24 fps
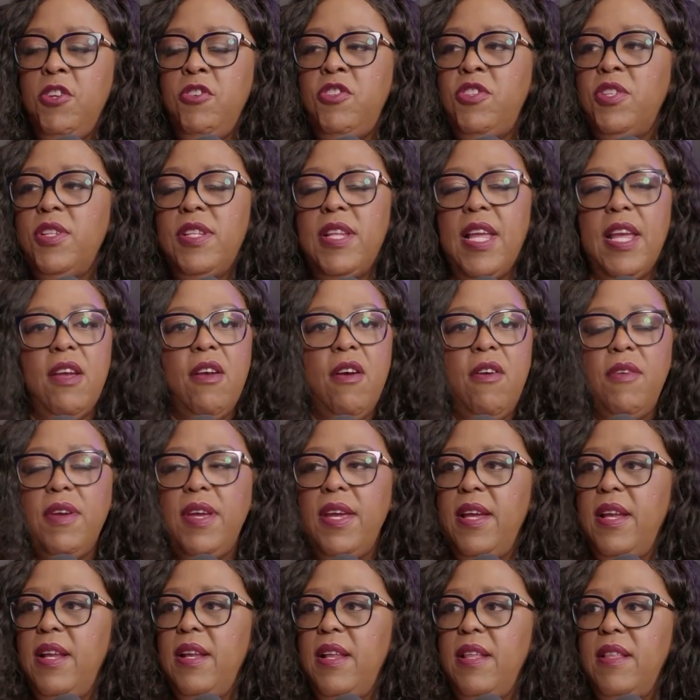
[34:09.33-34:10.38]
They go
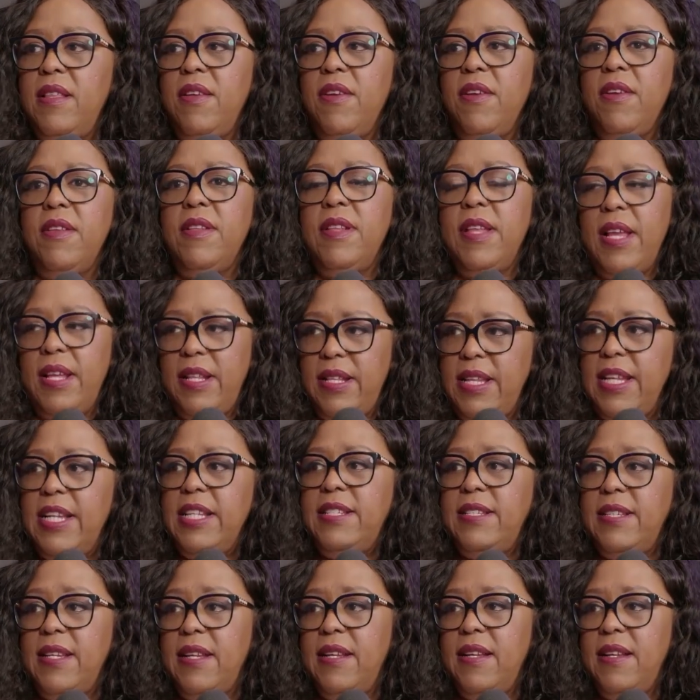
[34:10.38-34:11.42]
in and they
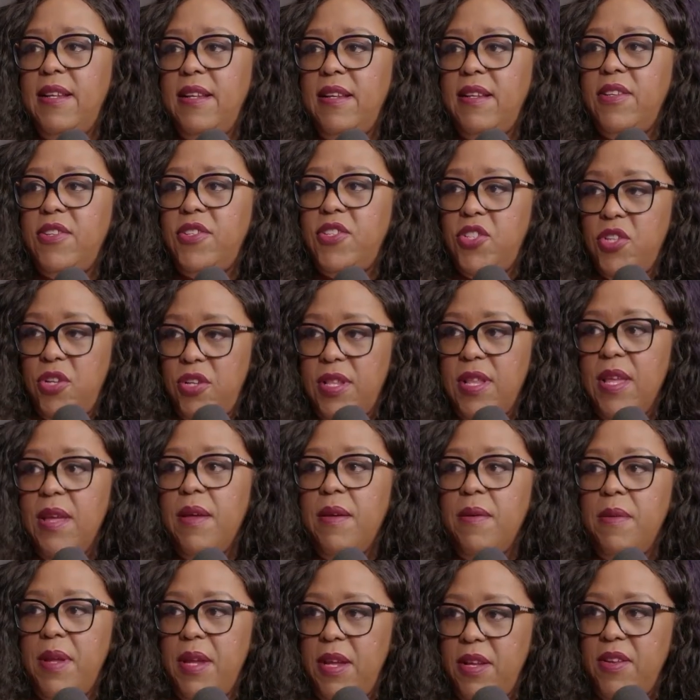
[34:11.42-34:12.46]
listen to
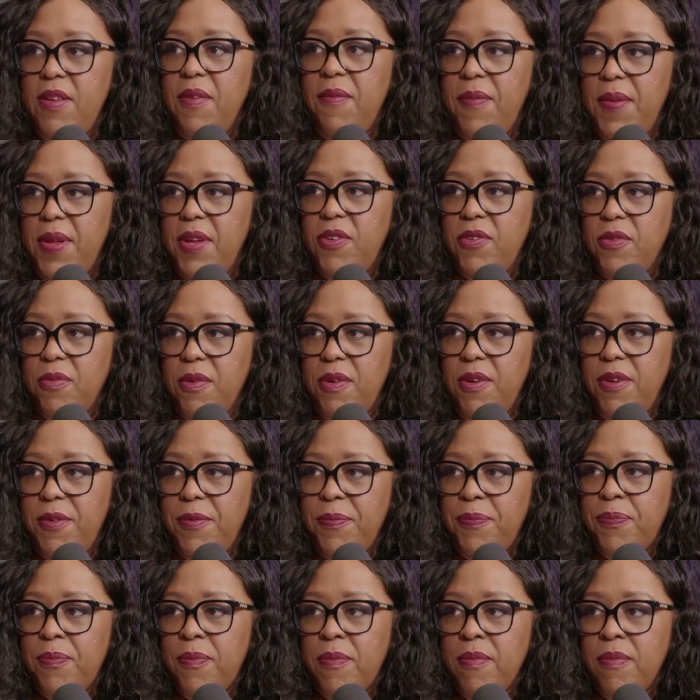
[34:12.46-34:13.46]
the individual